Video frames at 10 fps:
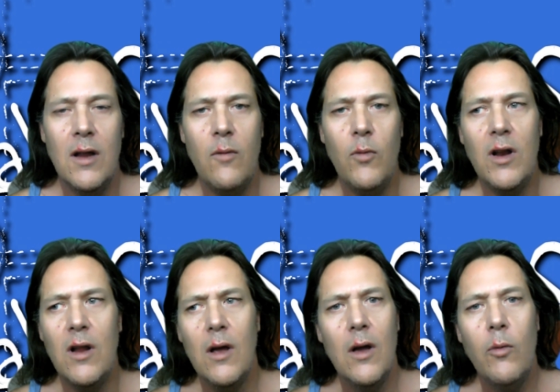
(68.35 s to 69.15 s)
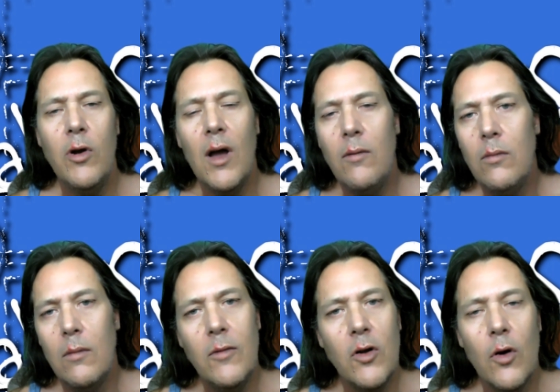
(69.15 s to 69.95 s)
And we we know,
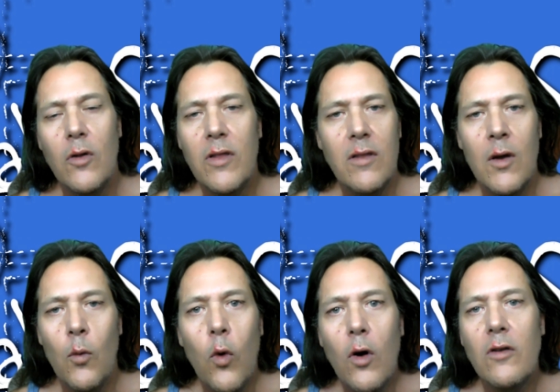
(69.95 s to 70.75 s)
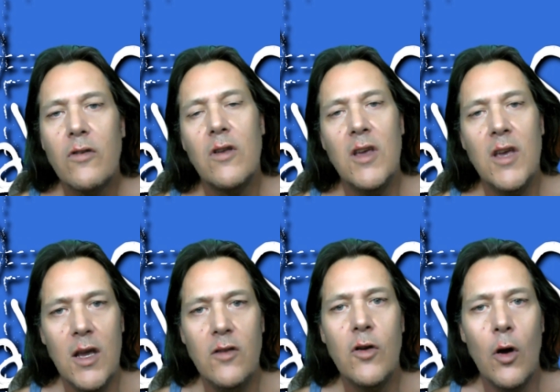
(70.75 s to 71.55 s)
and you know it was
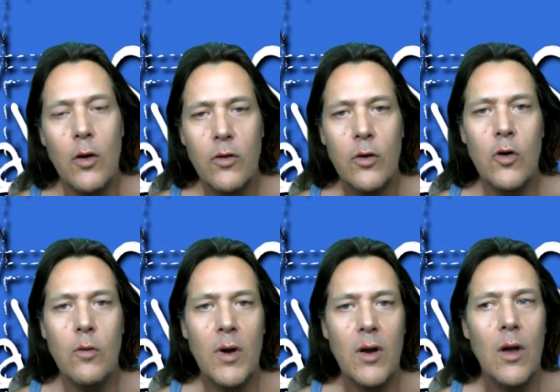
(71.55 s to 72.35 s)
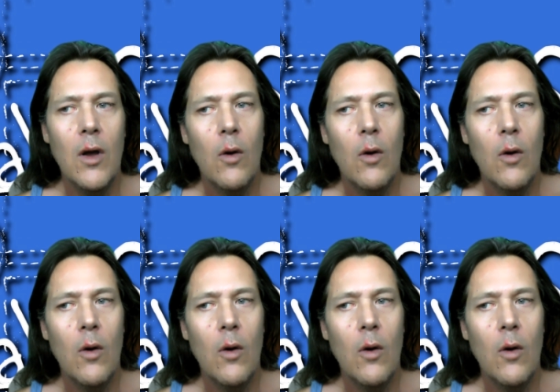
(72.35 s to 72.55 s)
years ago too, but